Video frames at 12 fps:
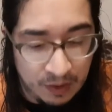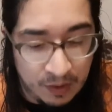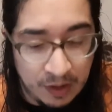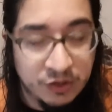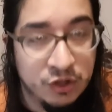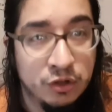
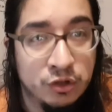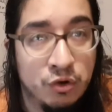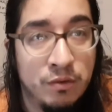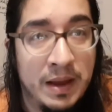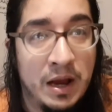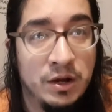until
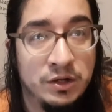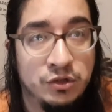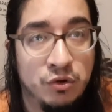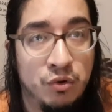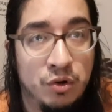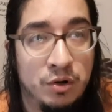you're married,
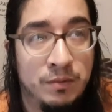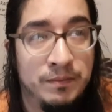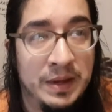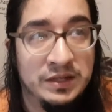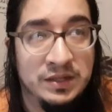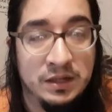you're
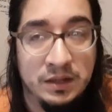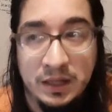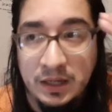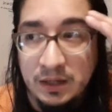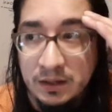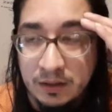
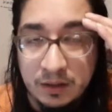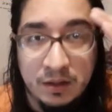basically